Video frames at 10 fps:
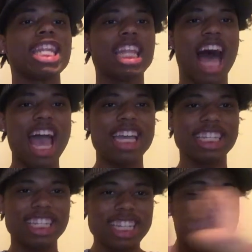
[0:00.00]

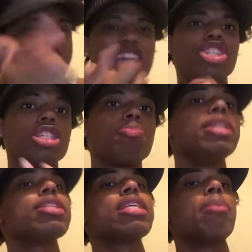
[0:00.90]
lights and just
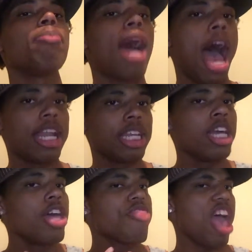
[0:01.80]
be somebody
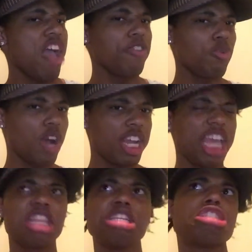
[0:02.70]
that everyone
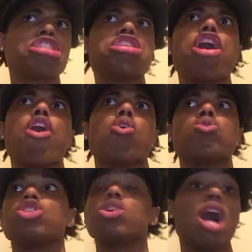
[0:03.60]
at least
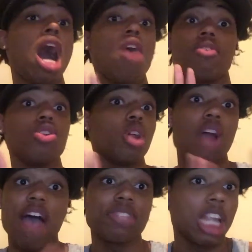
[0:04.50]
knows. You don't
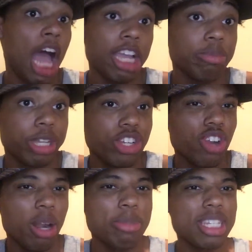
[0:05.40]
have to like me. You know
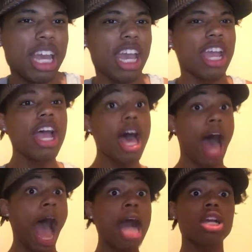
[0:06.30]
what I'm saying?
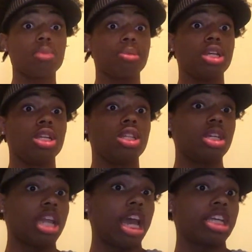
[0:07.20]
I could be the
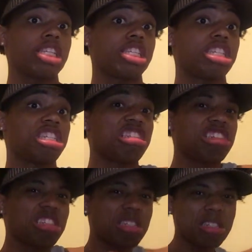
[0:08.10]

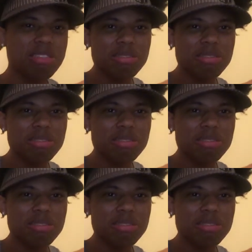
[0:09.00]
next.